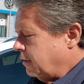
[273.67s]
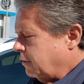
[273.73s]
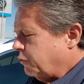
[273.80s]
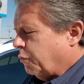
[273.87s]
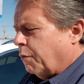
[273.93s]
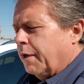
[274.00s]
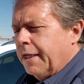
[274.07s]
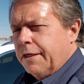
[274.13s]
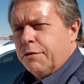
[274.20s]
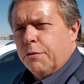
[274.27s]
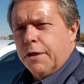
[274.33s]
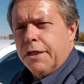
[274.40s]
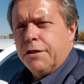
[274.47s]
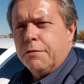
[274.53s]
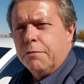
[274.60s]

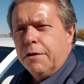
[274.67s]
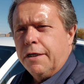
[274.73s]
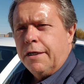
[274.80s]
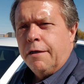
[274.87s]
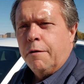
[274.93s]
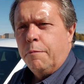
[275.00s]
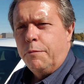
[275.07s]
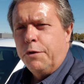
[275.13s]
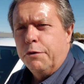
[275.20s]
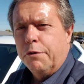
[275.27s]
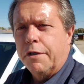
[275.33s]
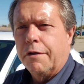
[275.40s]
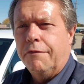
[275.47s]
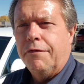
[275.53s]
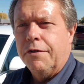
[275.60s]
2023
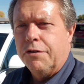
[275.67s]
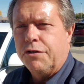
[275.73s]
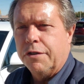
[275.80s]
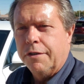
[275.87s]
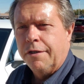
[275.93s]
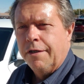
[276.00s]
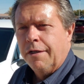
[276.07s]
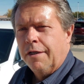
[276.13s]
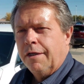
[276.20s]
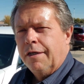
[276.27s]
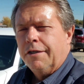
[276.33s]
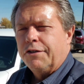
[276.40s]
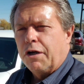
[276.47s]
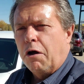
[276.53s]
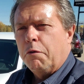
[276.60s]
Buick Envision.
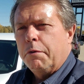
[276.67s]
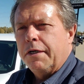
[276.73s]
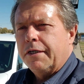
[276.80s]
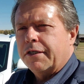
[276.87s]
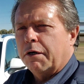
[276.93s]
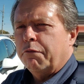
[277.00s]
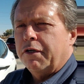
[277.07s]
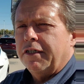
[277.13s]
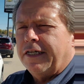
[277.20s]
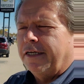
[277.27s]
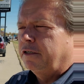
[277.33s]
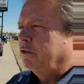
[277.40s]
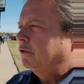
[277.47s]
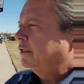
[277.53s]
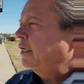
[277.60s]
As always, I'm going to take
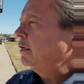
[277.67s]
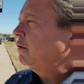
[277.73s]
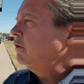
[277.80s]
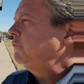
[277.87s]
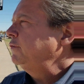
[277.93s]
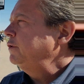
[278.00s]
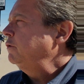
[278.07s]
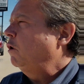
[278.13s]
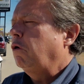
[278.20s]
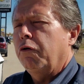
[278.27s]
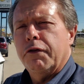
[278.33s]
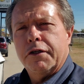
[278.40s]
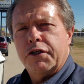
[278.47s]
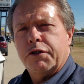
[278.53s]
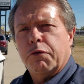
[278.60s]
good care of you. Oh,
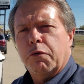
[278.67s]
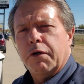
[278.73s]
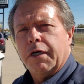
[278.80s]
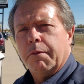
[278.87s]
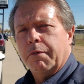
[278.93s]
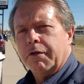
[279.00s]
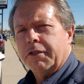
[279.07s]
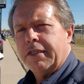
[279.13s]
the store number is